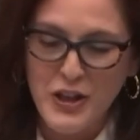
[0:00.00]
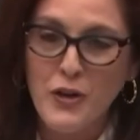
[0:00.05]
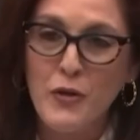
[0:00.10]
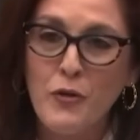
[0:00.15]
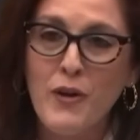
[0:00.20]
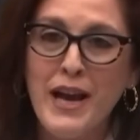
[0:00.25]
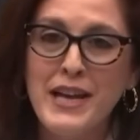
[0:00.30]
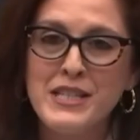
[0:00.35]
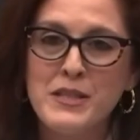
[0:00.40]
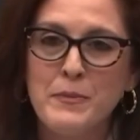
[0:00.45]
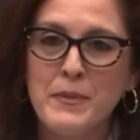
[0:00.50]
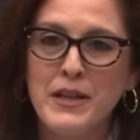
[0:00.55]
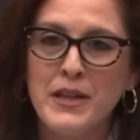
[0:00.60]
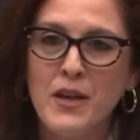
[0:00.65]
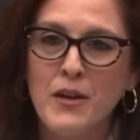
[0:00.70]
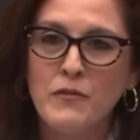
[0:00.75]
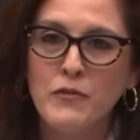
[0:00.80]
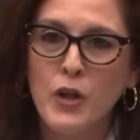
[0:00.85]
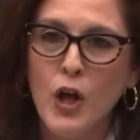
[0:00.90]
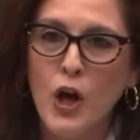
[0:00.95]
and
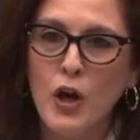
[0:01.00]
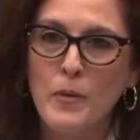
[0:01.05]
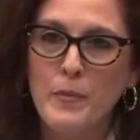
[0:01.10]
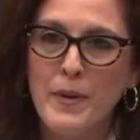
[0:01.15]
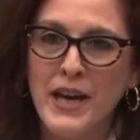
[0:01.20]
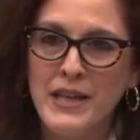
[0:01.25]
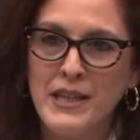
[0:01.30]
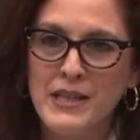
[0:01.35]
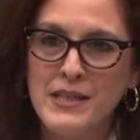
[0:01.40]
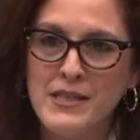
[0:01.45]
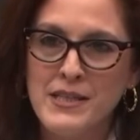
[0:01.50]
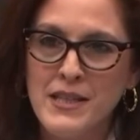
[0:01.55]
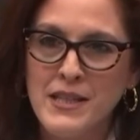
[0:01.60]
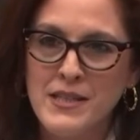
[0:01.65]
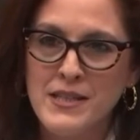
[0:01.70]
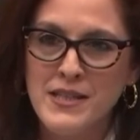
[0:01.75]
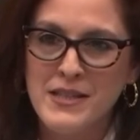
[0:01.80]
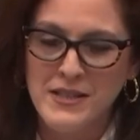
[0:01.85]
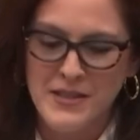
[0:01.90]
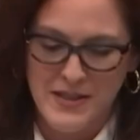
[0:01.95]
harassment of law-abiding
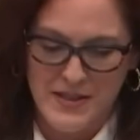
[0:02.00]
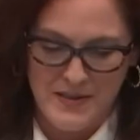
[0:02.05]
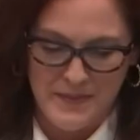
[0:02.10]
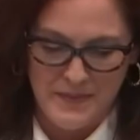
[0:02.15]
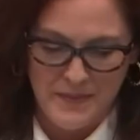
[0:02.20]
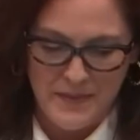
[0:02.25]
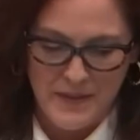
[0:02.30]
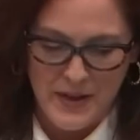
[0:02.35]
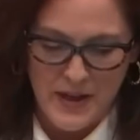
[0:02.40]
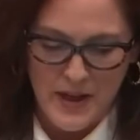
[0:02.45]
citizens.